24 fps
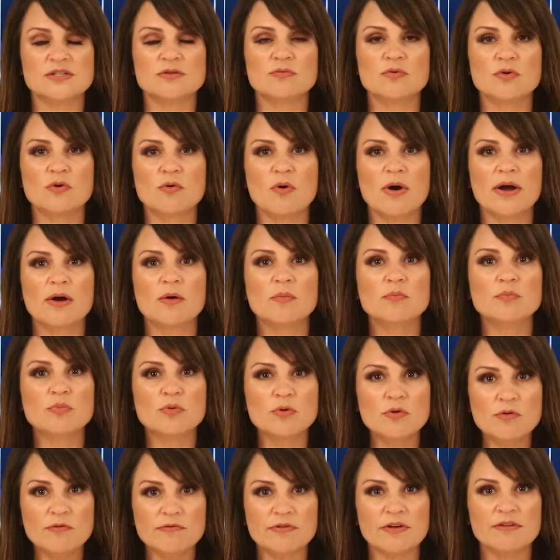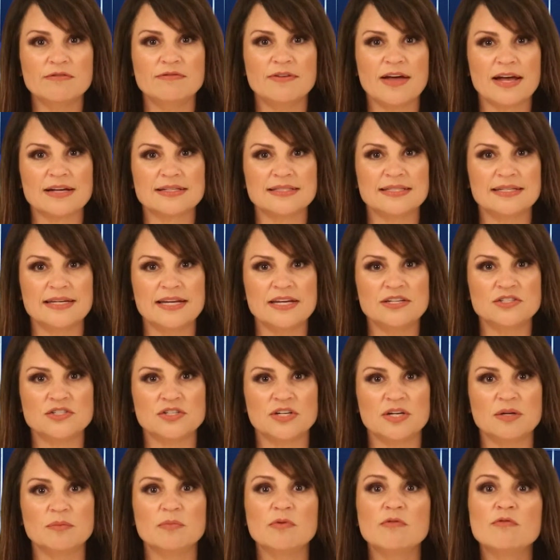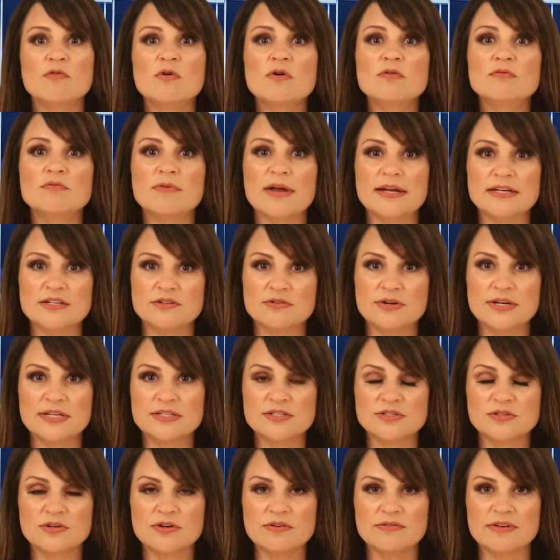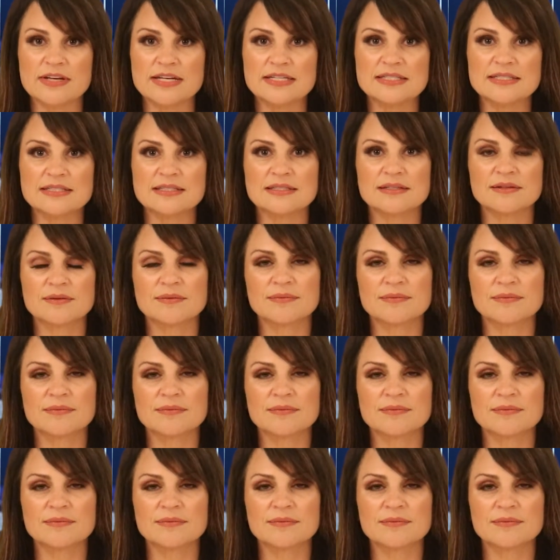to require proof of vaccination before rendering service.